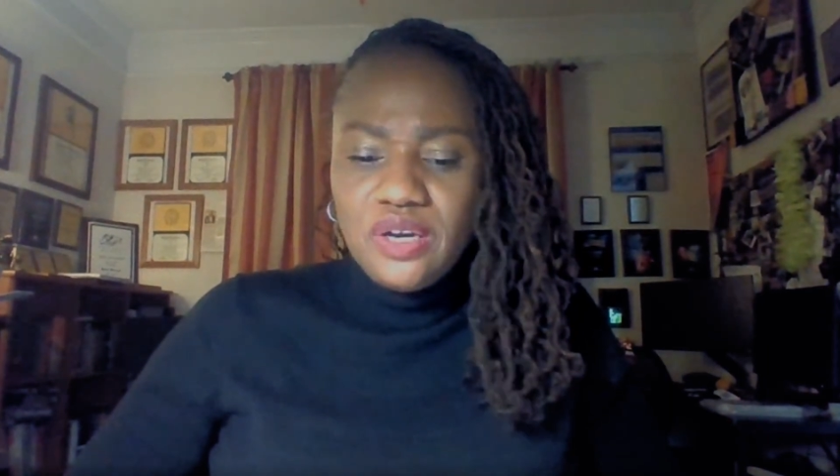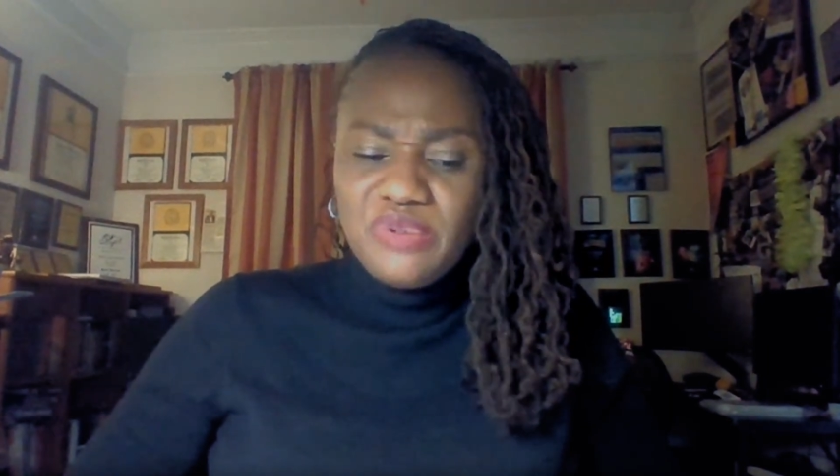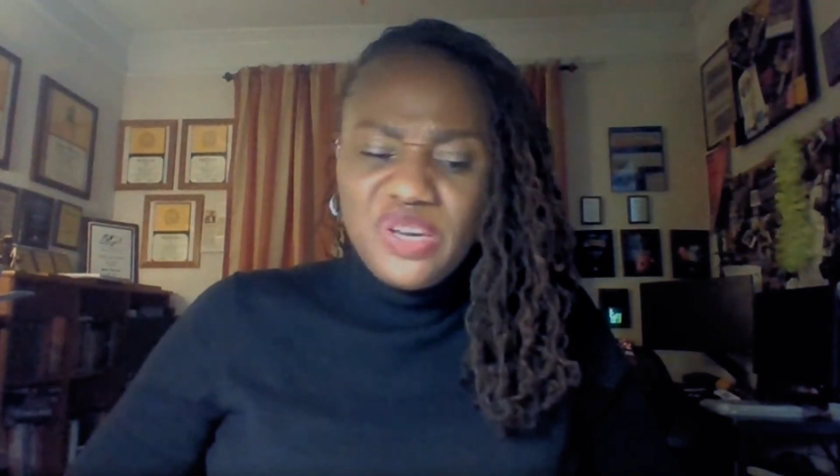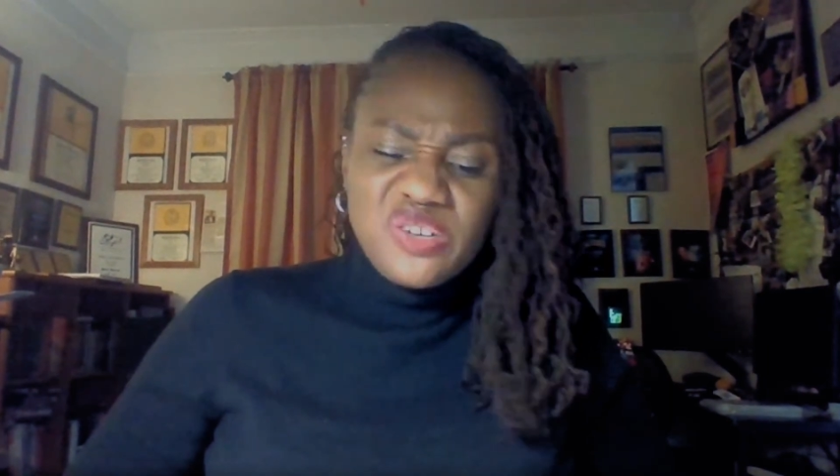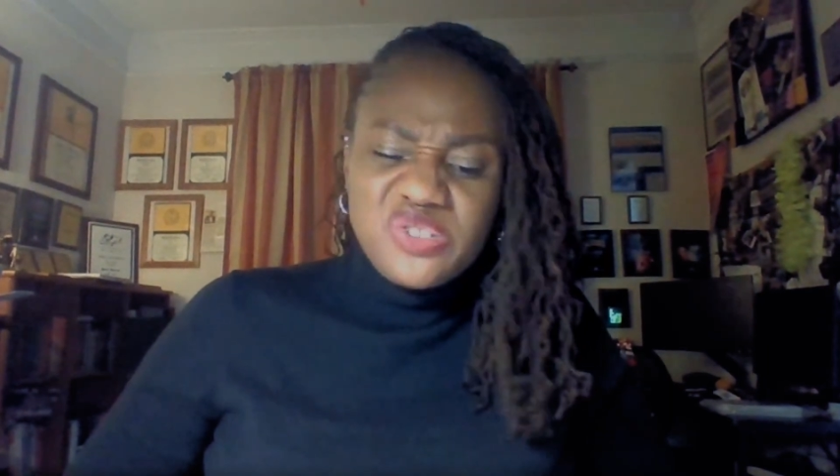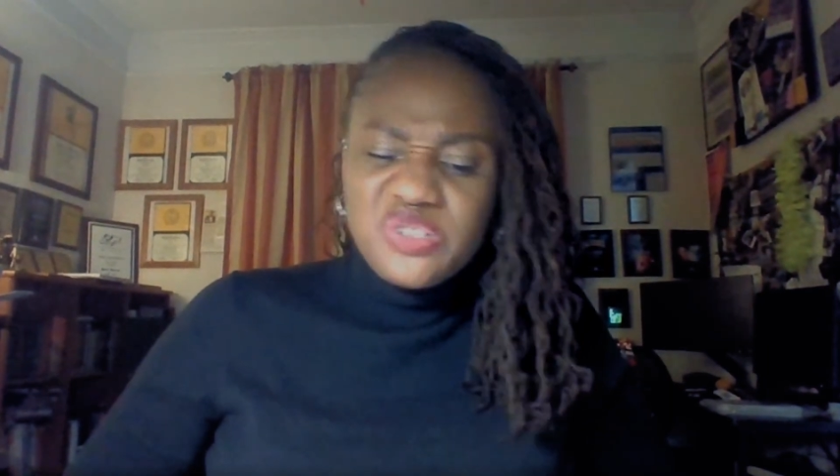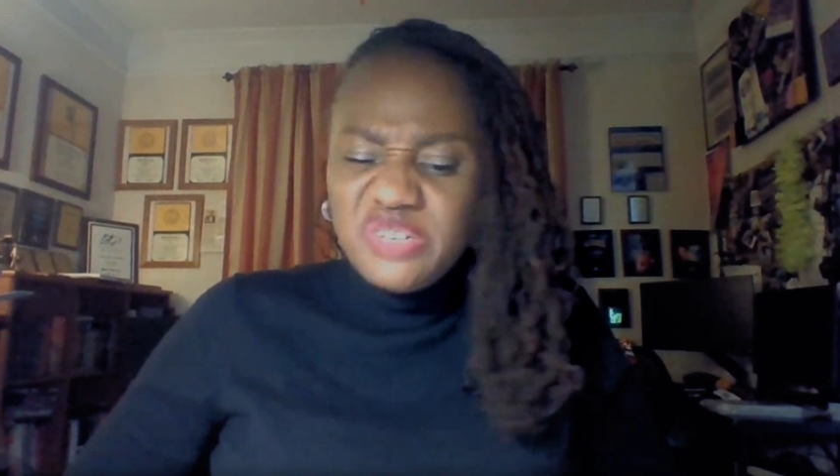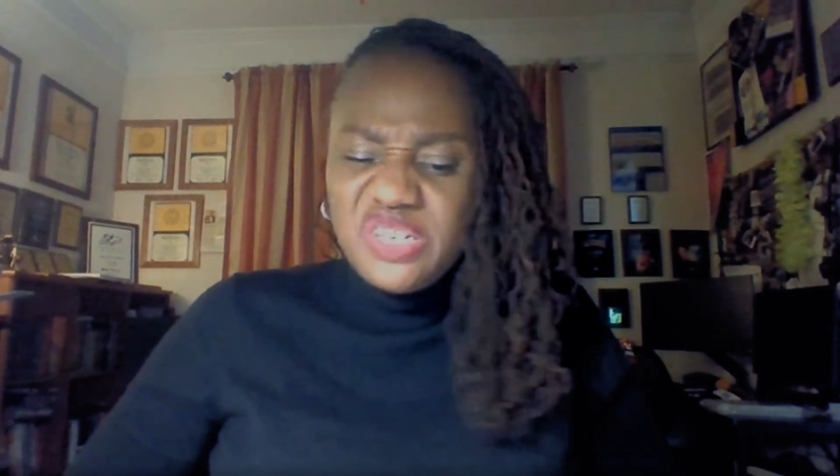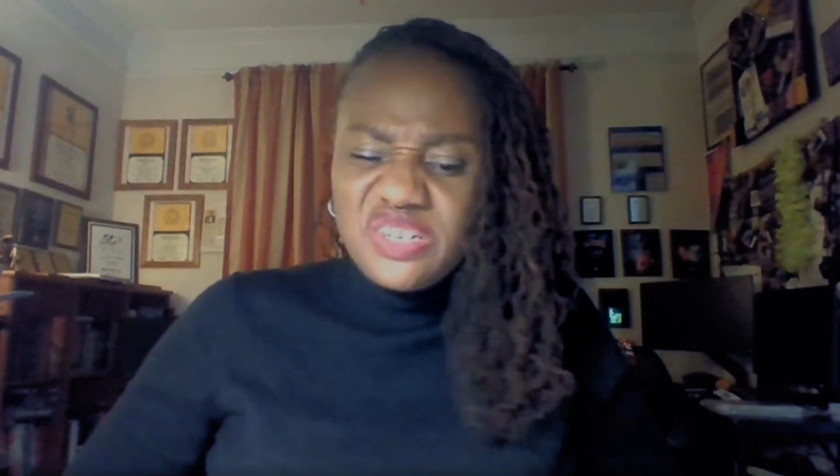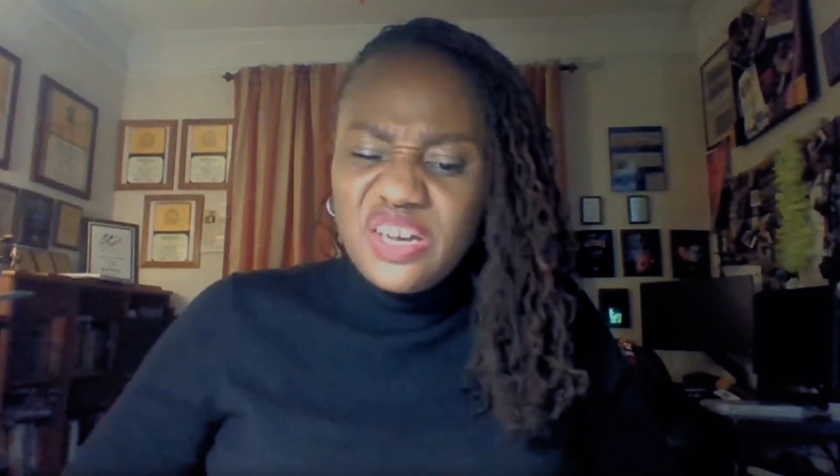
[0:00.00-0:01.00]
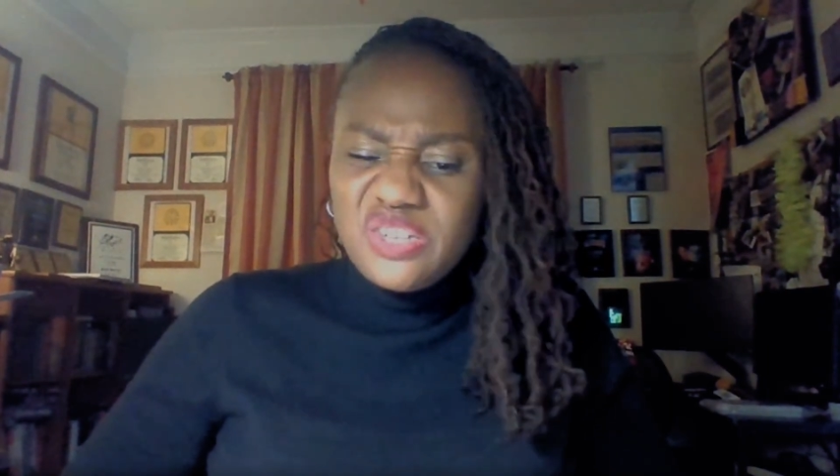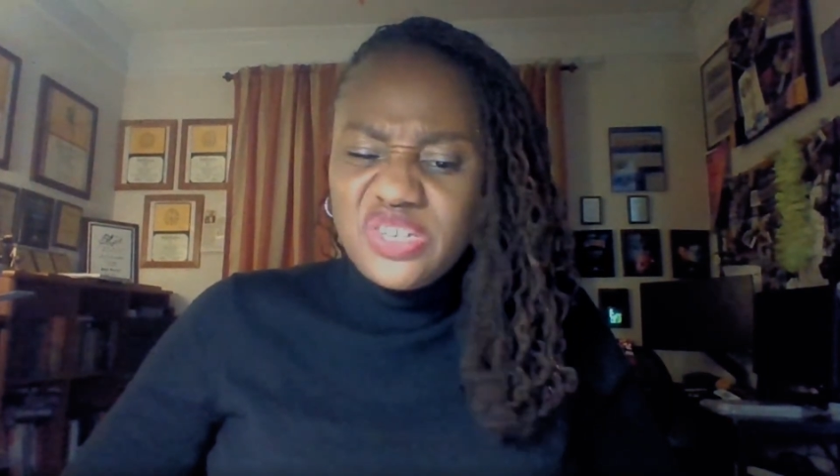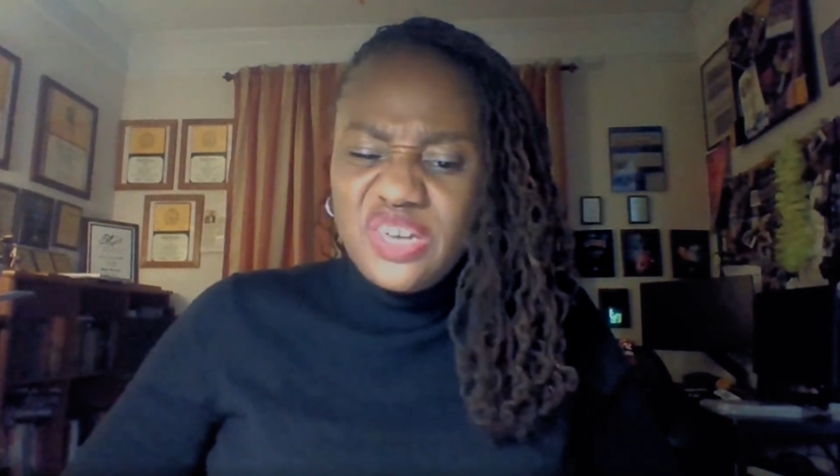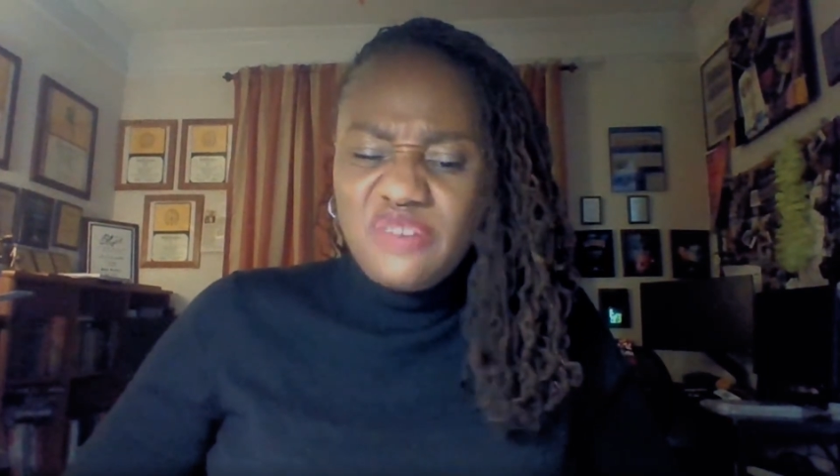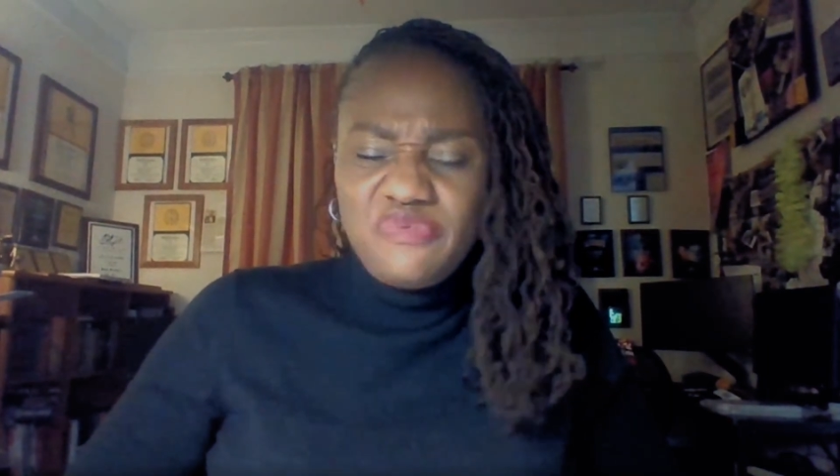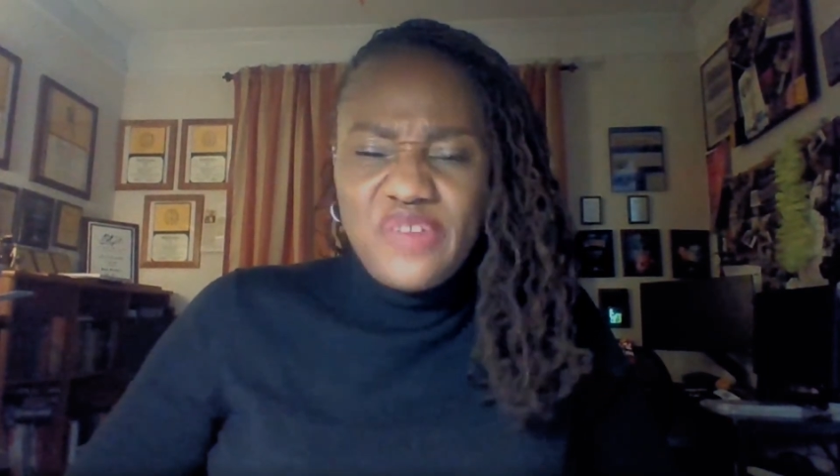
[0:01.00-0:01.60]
We also need to educate